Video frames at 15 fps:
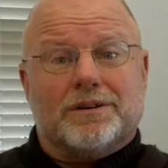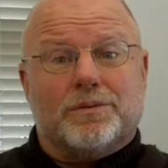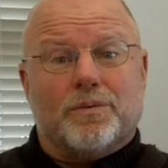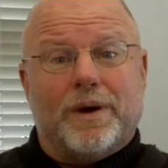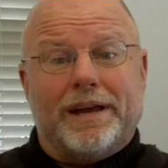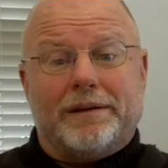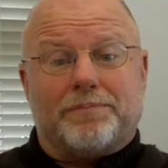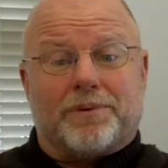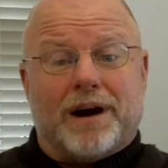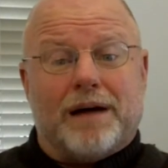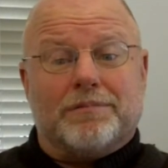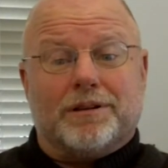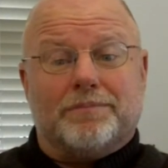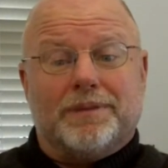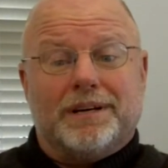weight
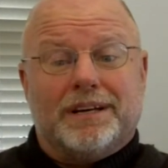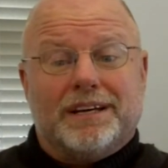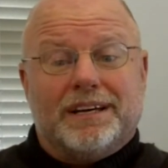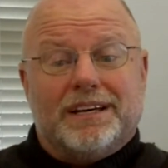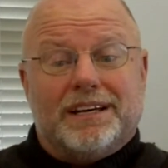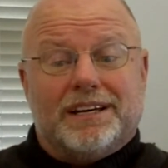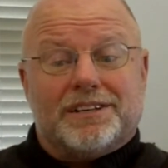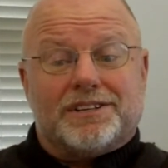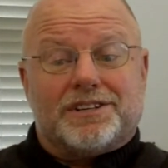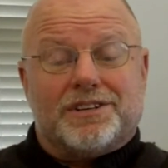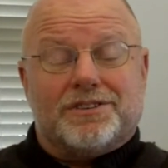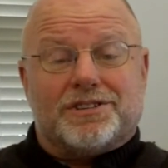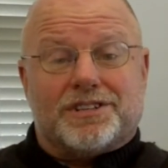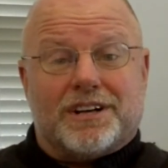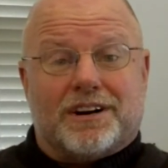problem is
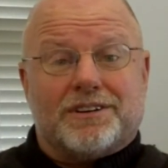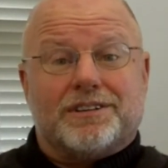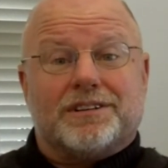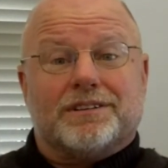to start